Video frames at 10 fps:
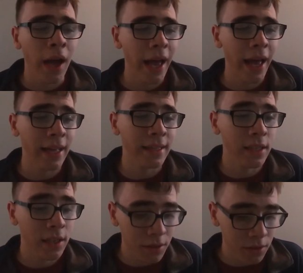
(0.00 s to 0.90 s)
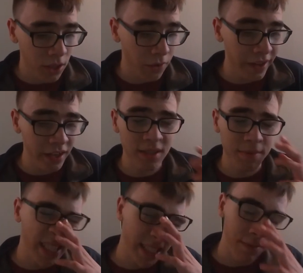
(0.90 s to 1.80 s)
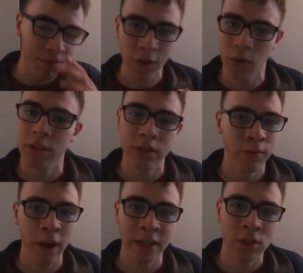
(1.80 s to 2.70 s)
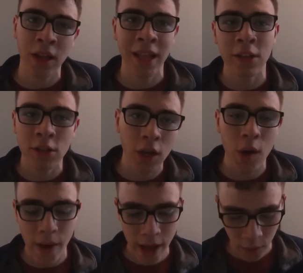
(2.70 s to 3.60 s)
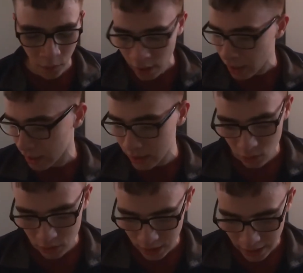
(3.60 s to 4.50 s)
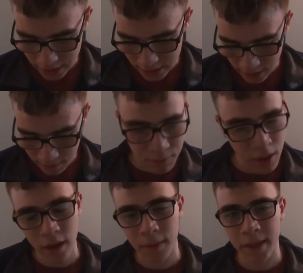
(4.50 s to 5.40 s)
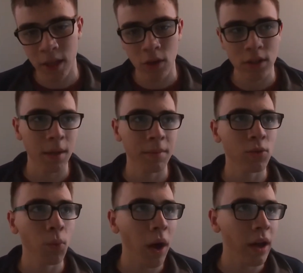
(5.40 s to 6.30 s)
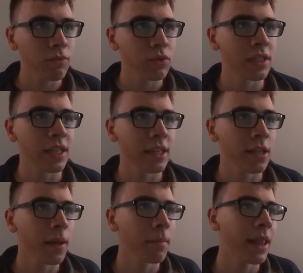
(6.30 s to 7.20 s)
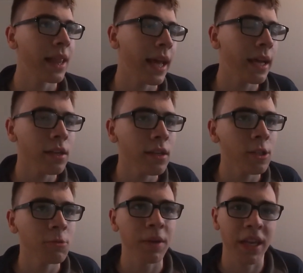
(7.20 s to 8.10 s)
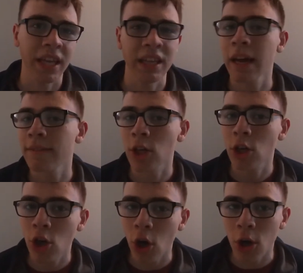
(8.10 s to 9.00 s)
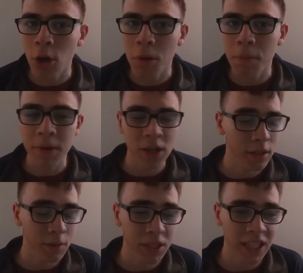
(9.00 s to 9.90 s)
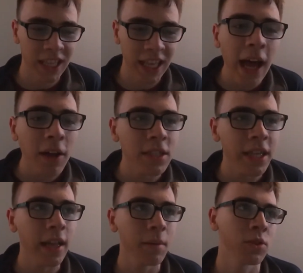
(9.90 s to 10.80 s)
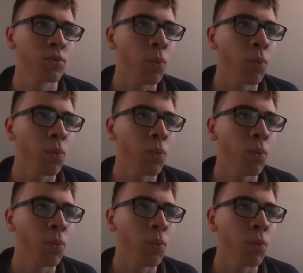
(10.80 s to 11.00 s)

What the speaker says: and so he could be sent free, which is why he's not allowed to go out. It's also led to him being locked up. His wife was sending him letters, but he never got them because he wasn't allowed to get them. His